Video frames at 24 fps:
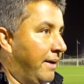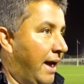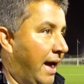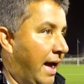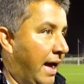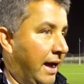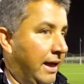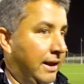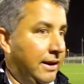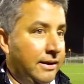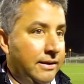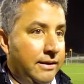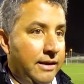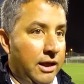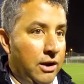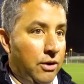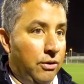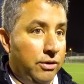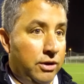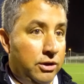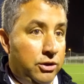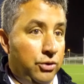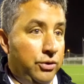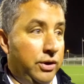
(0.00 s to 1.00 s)
And
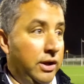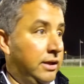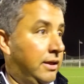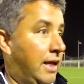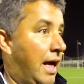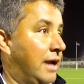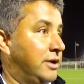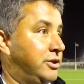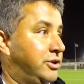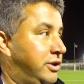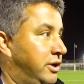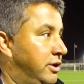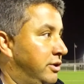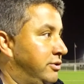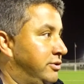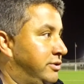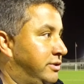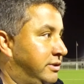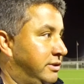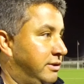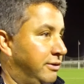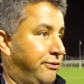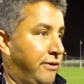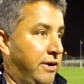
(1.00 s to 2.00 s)
including last year's
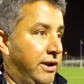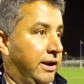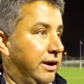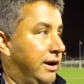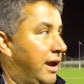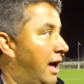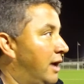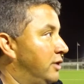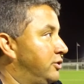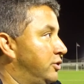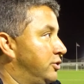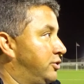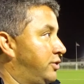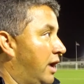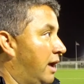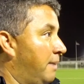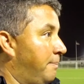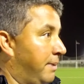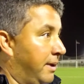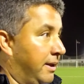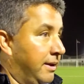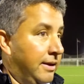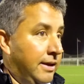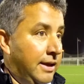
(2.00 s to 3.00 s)
defending national
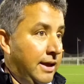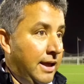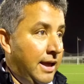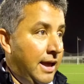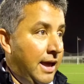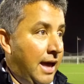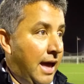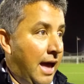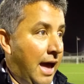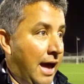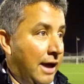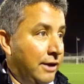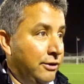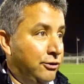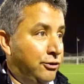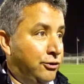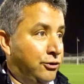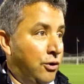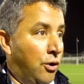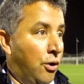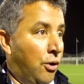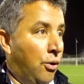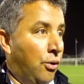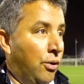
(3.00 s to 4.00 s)
champion. And
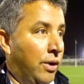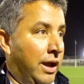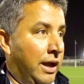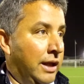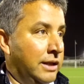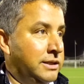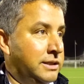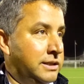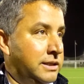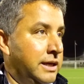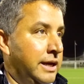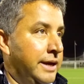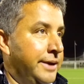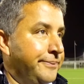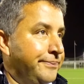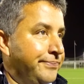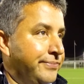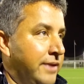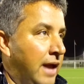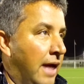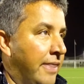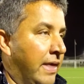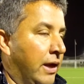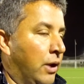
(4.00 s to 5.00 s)
so
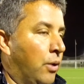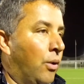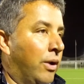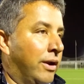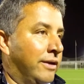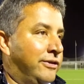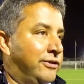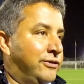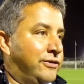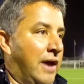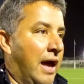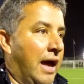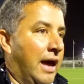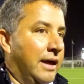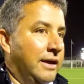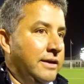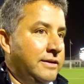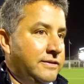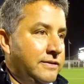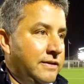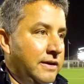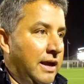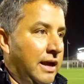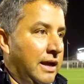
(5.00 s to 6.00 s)
I think what it
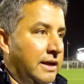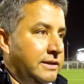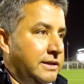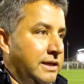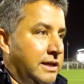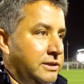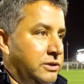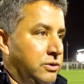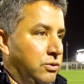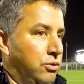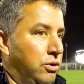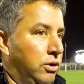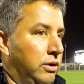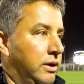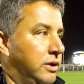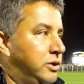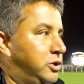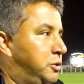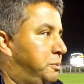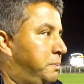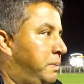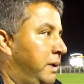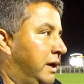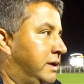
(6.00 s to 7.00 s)
says is it really
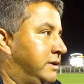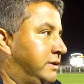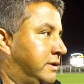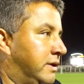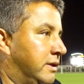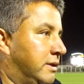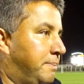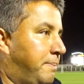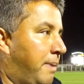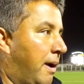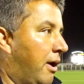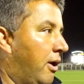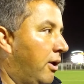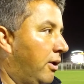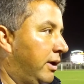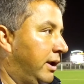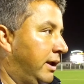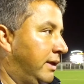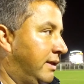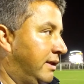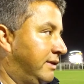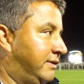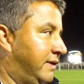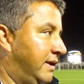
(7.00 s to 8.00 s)
speaks to the
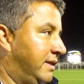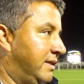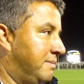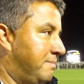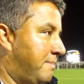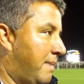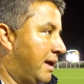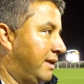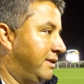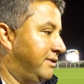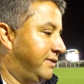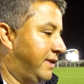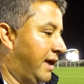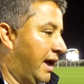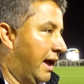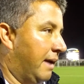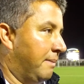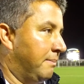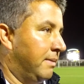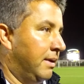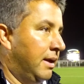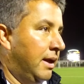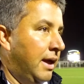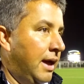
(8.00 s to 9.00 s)
parity that's in the men's game.